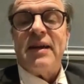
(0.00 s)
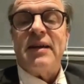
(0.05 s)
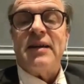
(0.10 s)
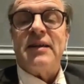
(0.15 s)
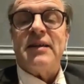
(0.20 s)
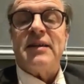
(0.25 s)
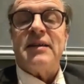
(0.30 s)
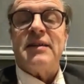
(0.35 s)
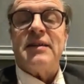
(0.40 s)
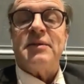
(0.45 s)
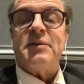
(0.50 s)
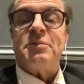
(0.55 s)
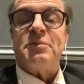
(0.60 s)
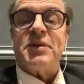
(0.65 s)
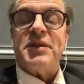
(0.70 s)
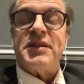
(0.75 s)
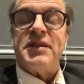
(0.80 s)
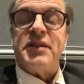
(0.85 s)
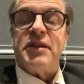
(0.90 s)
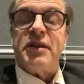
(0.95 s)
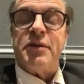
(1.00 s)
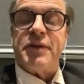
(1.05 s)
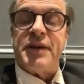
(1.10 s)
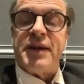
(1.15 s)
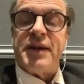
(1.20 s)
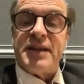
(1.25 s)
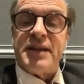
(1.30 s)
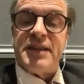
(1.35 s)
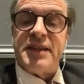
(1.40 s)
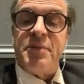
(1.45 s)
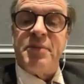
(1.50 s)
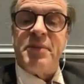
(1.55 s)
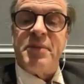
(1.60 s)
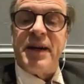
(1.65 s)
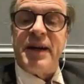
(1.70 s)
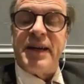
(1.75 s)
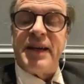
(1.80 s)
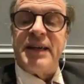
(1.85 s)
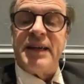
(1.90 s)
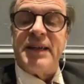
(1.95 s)
president of Cartier
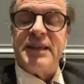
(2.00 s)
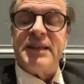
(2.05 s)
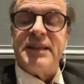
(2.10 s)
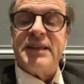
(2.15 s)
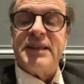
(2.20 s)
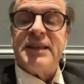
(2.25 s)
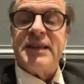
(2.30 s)
America,